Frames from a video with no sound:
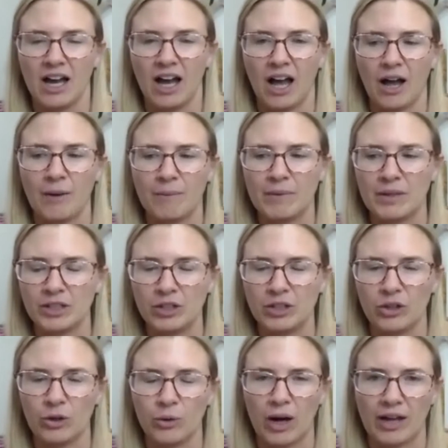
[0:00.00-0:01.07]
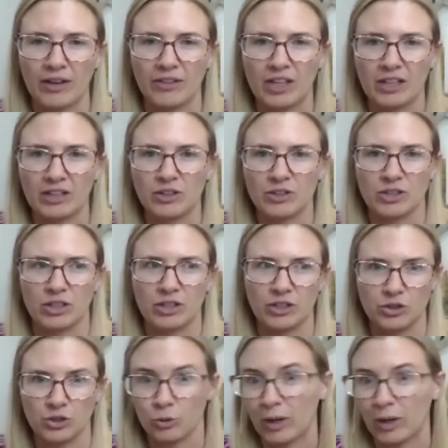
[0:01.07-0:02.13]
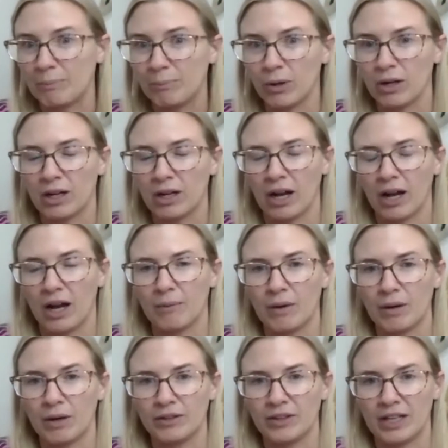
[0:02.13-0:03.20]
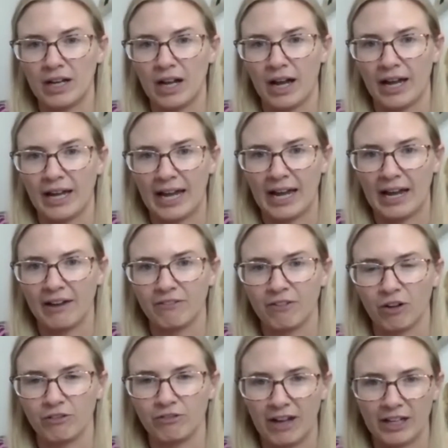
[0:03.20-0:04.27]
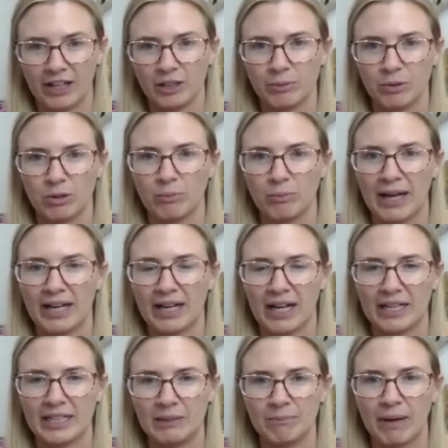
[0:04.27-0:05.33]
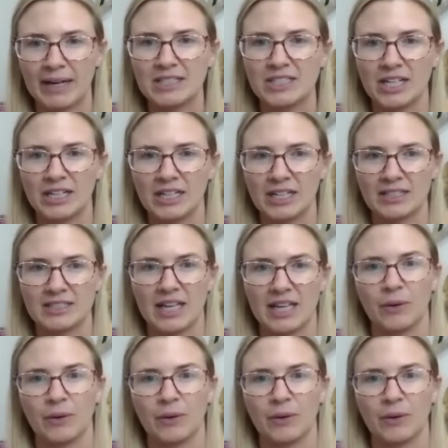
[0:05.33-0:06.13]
um, you know, I think there's a there's a great book um, that I have called Valuable by a guy named Mike Jennings.